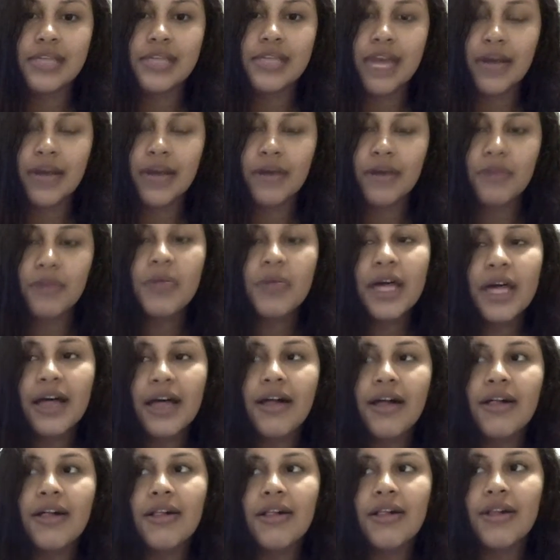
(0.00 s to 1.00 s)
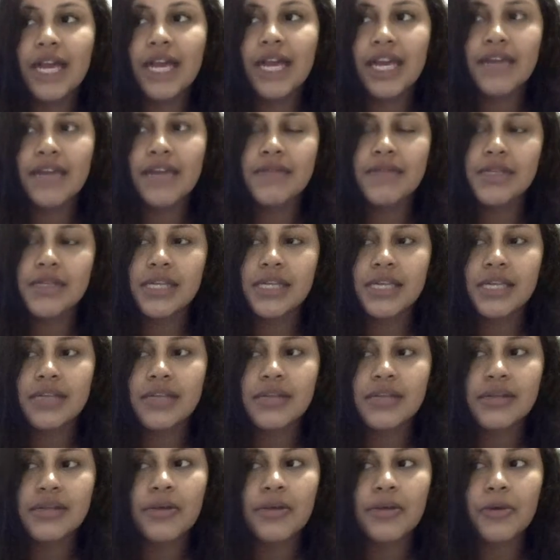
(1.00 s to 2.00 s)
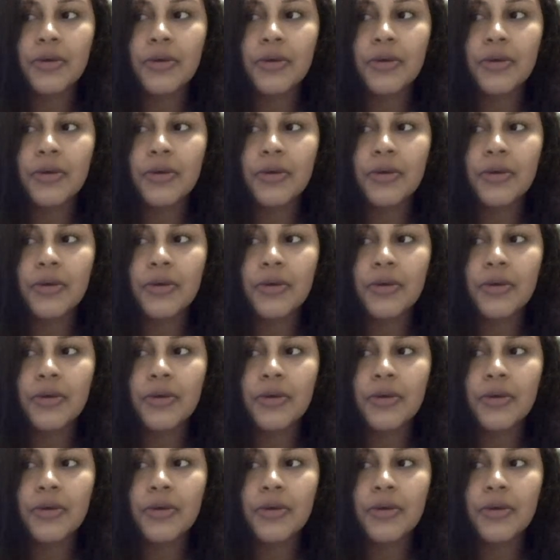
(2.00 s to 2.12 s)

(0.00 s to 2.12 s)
Taco Bell, KFC. So